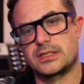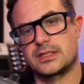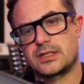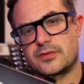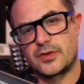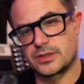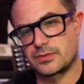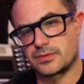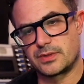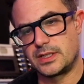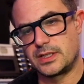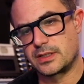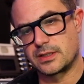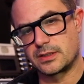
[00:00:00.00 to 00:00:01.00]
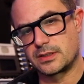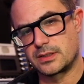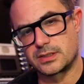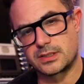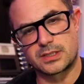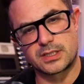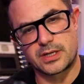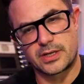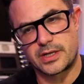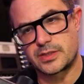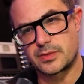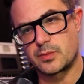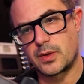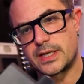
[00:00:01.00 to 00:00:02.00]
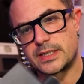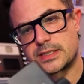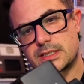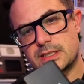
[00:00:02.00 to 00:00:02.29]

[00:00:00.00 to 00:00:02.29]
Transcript: It feels really good. It's a nice weight.